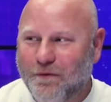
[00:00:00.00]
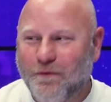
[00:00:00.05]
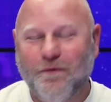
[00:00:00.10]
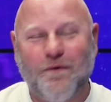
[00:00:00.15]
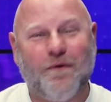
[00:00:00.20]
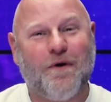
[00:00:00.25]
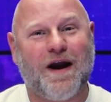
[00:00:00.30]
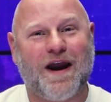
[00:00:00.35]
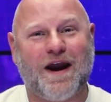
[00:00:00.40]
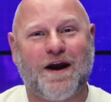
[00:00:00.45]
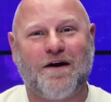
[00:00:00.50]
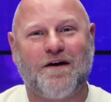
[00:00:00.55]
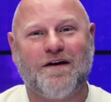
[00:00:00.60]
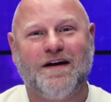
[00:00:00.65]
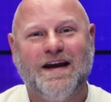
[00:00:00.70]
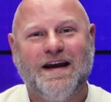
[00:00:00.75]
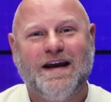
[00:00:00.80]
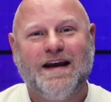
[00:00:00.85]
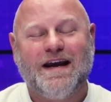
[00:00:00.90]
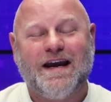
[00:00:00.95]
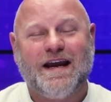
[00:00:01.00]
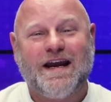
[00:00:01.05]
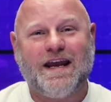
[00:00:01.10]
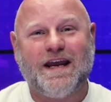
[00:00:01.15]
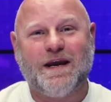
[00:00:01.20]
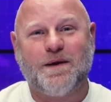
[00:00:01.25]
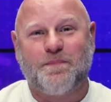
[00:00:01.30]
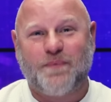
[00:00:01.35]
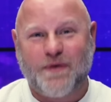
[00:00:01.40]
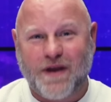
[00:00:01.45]
where
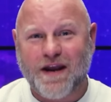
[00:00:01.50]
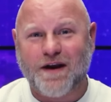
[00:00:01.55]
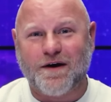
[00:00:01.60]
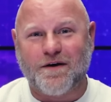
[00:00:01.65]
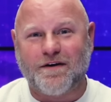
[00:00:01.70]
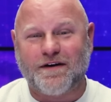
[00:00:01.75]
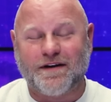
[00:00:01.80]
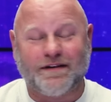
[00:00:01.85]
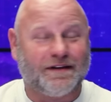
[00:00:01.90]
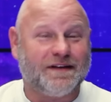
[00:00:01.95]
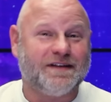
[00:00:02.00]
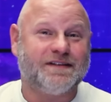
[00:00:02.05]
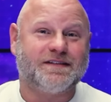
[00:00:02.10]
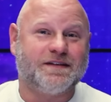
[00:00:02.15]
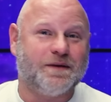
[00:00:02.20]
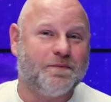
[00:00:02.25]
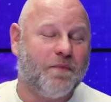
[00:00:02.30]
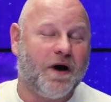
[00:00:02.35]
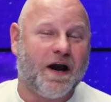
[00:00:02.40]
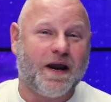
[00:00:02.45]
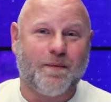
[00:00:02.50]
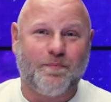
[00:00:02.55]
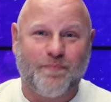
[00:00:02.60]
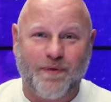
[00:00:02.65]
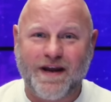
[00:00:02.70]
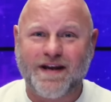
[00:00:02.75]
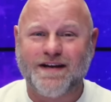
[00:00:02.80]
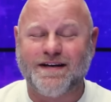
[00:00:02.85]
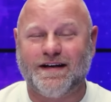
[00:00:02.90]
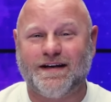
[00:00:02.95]
he appeared, at least in my
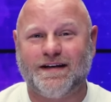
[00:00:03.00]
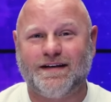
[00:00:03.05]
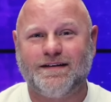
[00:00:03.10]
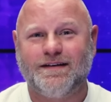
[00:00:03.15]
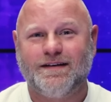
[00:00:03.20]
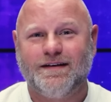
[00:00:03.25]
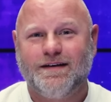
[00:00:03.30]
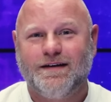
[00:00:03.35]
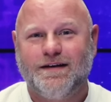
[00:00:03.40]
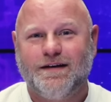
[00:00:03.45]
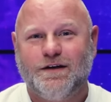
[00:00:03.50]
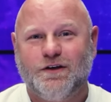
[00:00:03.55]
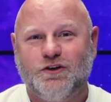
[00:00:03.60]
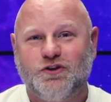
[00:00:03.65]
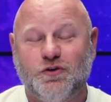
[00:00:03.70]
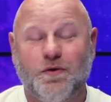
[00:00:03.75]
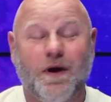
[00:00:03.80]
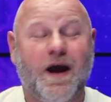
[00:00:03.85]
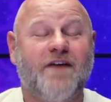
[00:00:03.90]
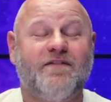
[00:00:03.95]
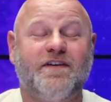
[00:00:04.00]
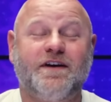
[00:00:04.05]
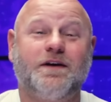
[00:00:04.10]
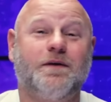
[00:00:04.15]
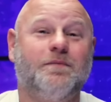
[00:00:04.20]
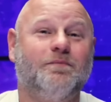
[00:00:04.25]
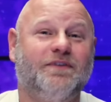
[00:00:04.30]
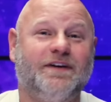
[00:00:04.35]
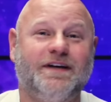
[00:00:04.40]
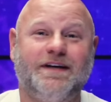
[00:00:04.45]
opinion, to have a
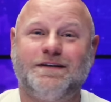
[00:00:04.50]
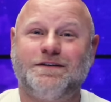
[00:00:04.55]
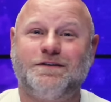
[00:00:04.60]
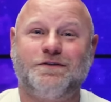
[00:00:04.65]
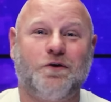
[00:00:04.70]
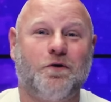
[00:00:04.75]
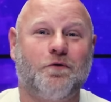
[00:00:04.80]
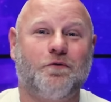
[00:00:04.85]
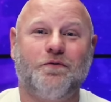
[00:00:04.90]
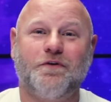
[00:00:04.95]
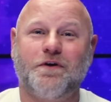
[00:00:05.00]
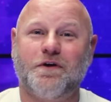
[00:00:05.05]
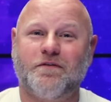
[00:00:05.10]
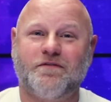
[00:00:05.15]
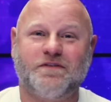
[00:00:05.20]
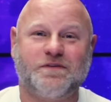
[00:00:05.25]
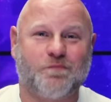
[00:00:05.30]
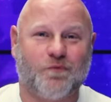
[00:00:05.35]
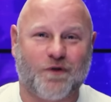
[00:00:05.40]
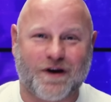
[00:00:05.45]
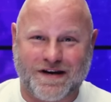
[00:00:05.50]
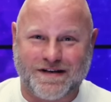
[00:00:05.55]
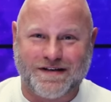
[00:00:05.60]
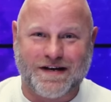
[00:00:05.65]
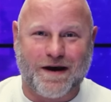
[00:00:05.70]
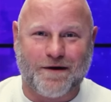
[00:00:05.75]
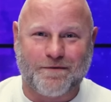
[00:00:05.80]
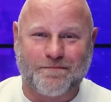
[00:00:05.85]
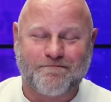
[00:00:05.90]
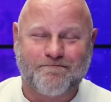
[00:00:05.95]
complete and total nervous
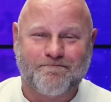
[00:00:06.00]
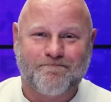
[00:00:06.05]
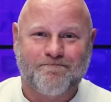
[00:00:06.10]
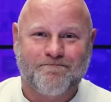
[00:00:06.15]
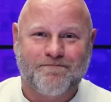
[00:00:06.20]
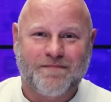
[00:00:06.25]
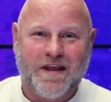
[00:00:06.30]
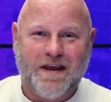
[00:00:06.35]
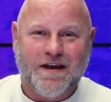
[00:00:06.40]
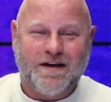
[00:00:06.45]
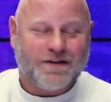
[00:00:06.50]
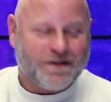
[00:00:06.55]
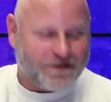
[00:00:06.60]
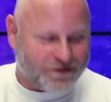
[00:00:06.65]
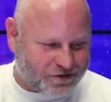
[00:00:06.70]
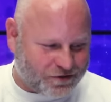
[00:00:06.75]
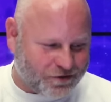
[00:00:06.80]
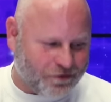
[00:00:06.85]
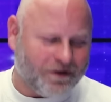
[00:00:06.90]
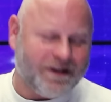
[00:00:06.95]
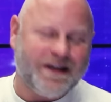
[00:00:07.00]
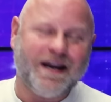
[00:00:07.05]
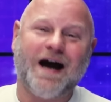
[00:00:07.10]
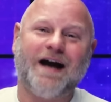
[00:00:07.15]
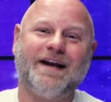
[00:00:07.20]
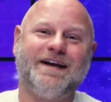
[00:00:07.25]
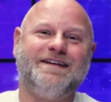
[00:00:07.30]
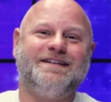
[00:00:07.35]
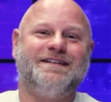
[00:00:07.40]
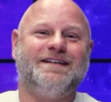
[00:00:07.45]
breakdown. Because
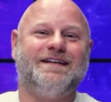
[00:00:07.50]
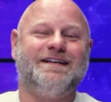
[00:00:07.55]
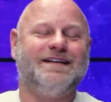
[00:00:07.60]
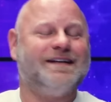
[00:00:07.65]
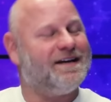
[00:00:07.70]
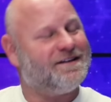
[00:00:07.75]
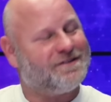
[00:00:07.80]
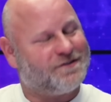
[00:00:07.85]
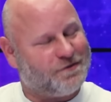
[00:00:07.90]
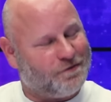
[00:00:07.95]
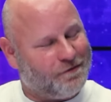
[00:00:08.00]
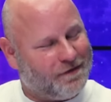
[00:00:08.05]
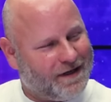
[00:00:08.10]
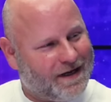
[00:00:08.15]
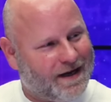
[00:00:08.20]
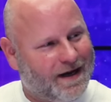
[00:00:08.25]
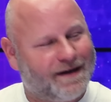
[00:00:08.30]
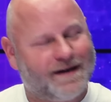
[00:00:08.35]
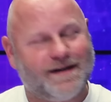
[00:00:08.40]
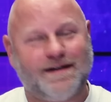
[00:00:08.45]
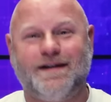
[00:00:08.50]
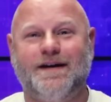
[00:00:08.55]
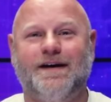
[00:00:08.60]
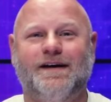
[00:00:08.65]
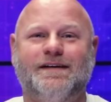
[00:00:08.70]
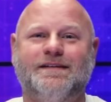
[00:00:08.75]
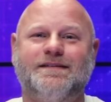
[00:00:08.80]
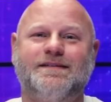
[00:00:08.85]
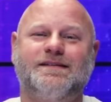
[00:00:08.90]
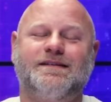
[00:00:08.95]
Giuliani did, as Giuliani
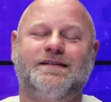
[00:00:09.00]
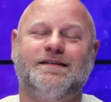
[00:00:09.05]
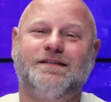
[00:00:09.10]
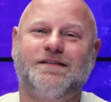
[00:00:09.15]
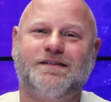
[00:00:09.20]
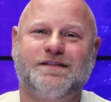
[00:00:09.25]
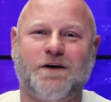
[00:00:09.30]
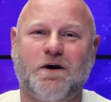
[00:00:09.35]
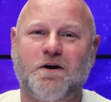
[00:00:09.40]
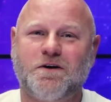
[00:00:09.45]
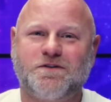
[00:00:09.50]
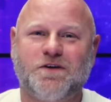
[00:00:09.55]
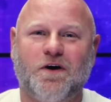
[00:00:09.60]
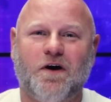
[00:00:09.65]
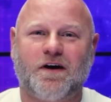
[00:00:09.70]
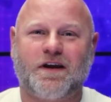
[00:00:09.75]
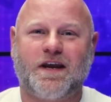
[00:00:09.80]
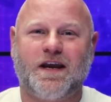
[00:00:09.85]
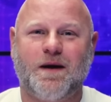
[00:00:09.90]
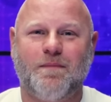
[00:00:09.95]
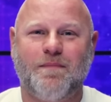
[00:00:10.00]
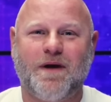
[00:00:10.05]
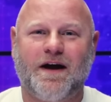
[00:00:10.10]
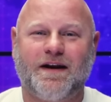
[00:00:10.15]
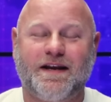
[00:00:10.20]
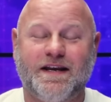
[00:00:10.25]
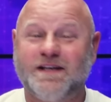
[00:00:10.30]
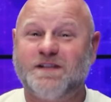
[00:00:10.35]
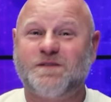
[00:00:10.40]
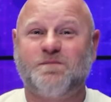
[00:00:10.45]
does, start talking
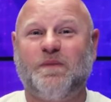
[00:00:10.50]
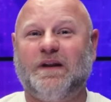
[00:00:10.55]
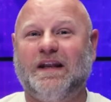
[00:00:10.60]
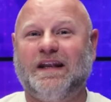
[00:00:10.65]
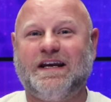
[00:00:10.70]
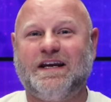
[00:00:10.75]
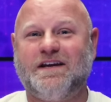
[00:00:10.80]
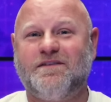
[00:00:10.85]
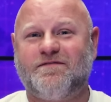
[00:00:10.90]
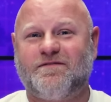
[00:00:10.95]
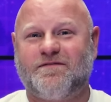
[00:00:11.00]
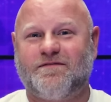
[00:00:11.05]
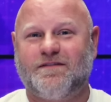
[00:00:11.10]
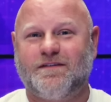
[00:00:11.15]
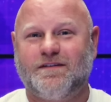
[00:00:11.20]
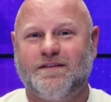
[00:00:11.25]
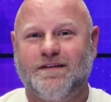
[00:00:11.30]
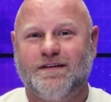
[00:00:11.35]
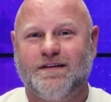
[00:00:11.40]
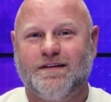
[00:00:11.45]
about his belief